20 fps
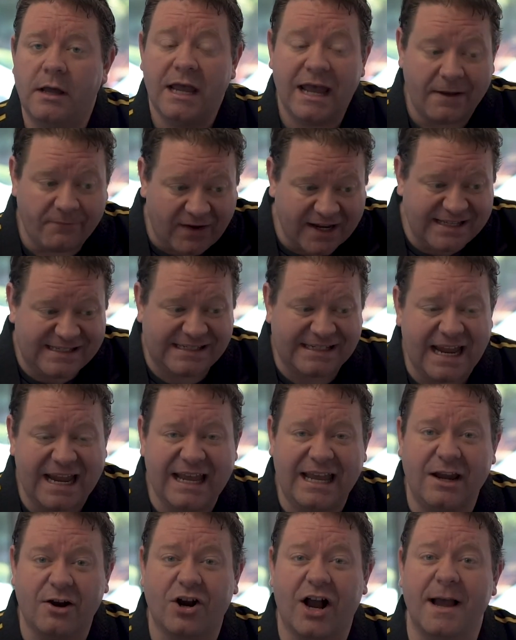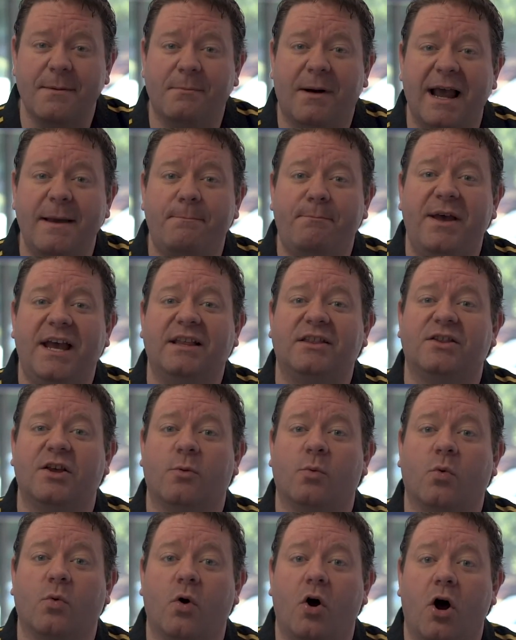If I stay here, I might pick the
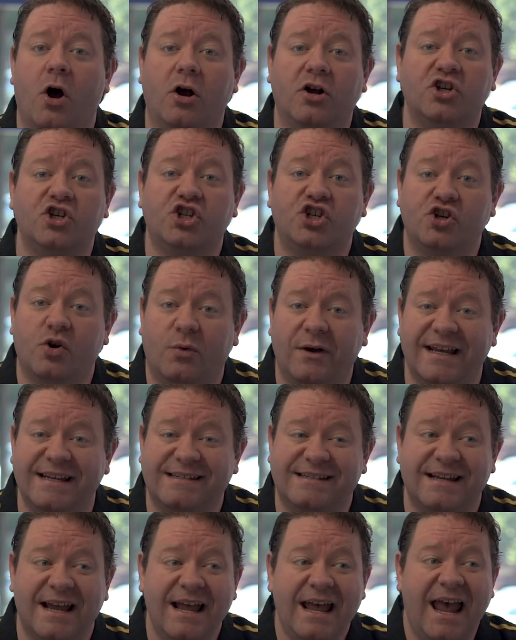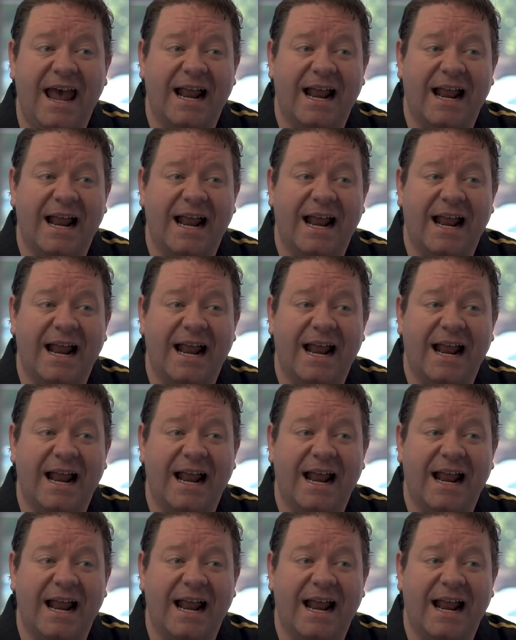wrong choice